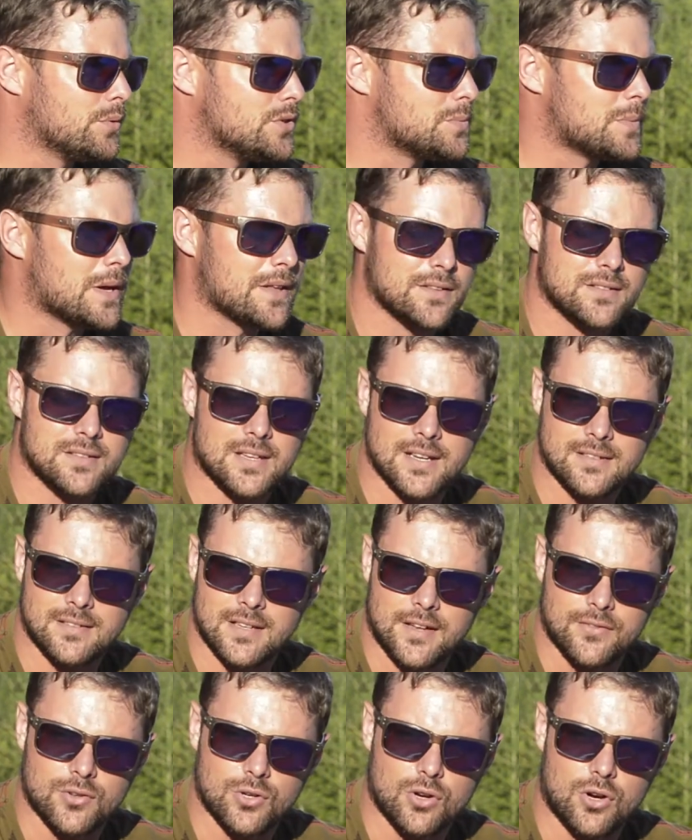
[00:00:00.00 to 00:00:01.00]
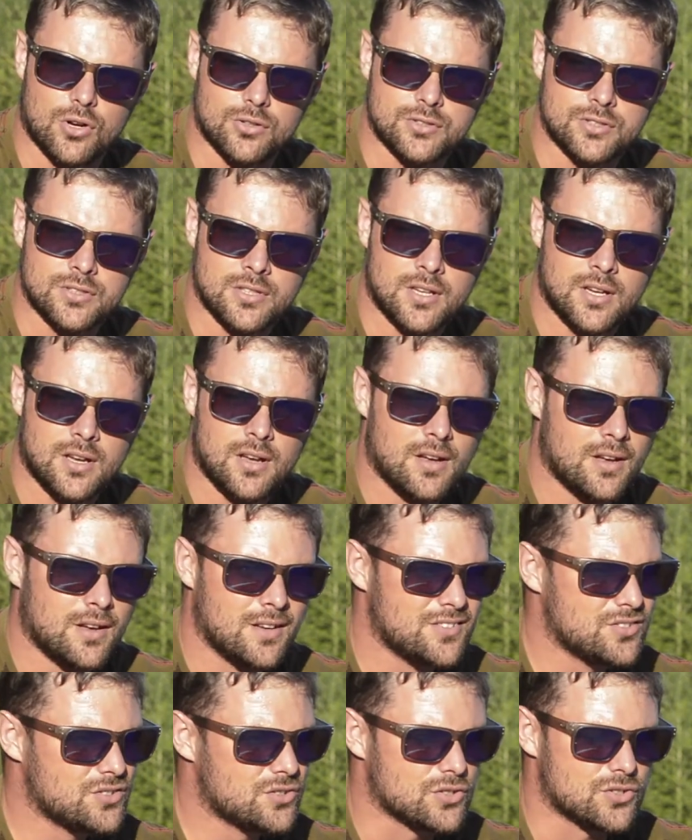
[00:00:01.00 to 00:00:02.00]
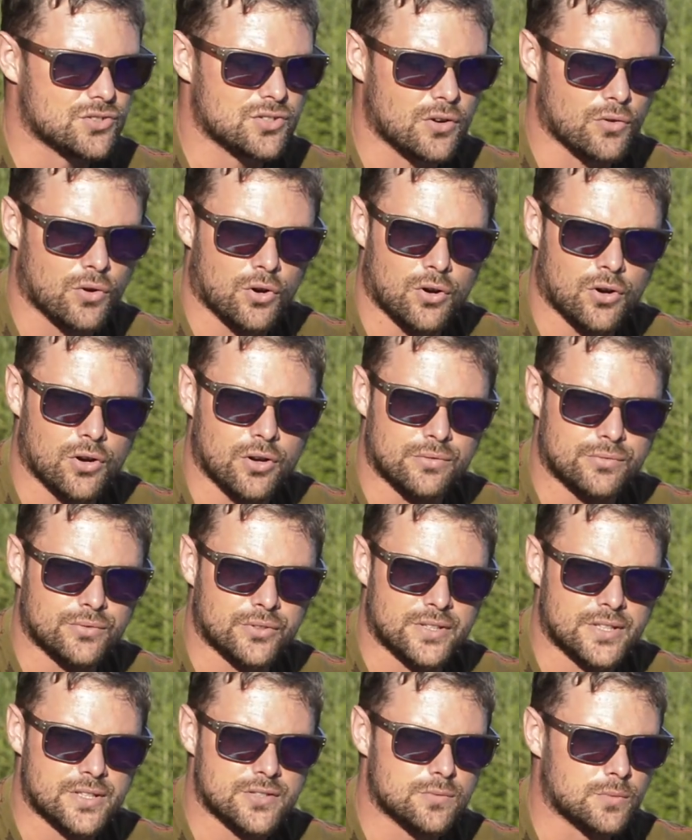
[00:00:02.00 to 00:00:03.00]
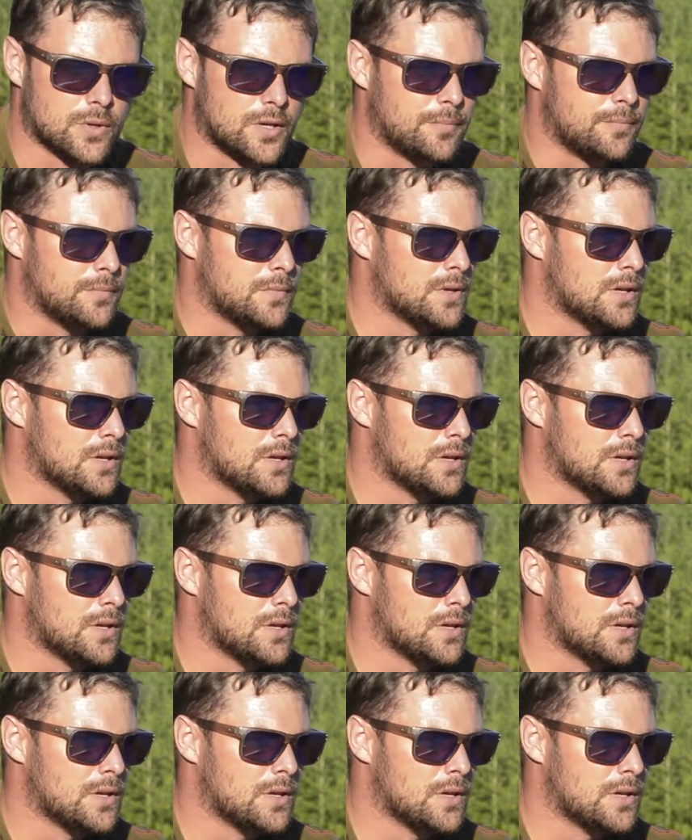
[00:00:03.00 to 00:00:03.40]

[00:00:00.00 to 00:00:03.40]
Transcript: we spent the day down the lodge. It's just so hot over in this swim.